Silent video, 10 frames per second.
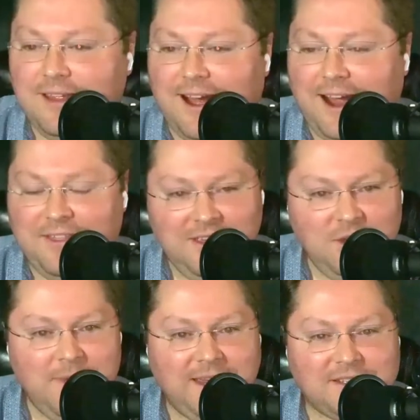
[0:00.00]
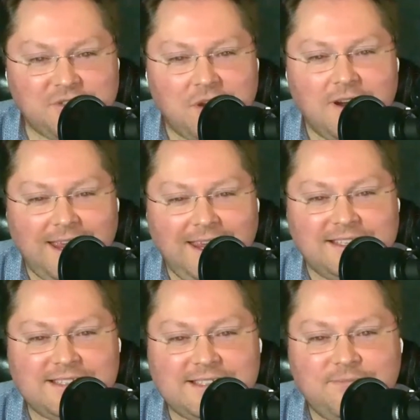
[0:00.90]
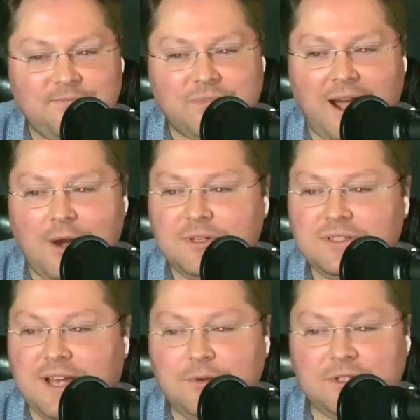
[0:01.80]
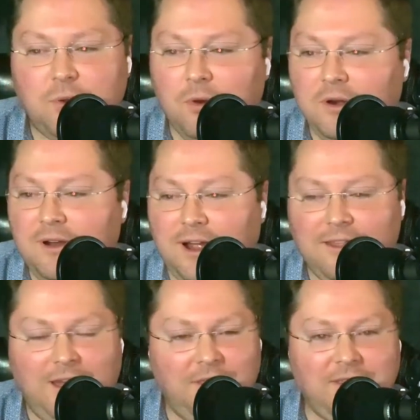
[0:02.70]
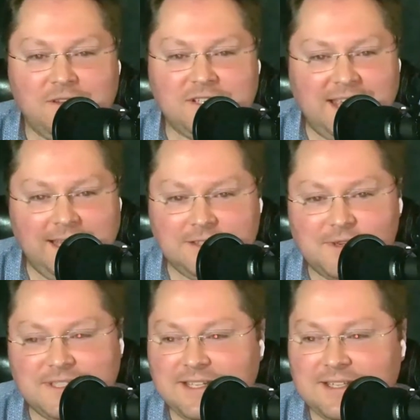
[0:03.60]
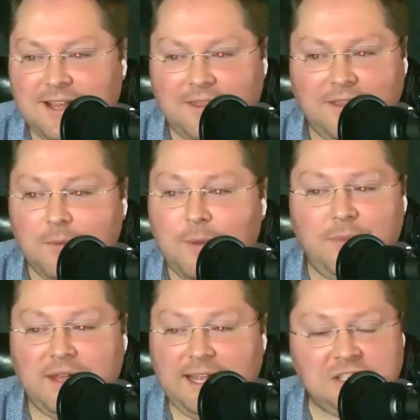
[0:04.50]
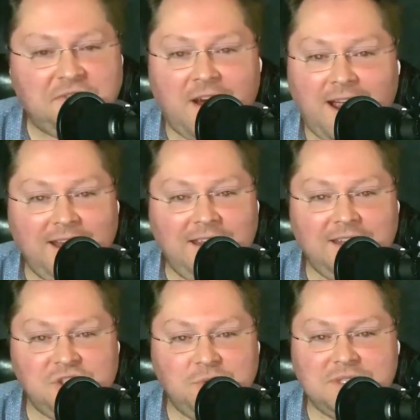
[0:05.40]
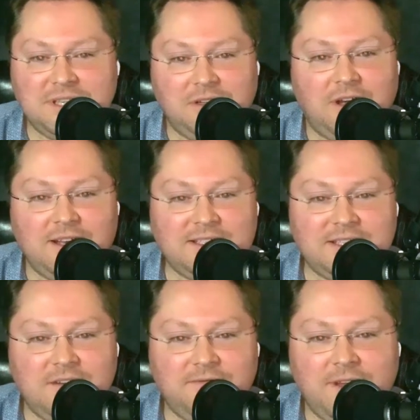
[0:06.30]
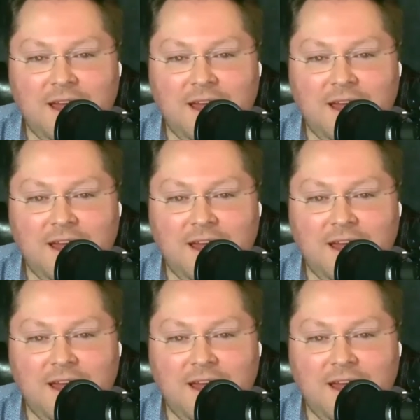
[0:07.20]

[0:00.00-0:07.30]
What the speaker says: I think you make a strong case. I was torn. I think there's a case for Cecily. I think there might be a case for Heidi. She was in a lot of stuff.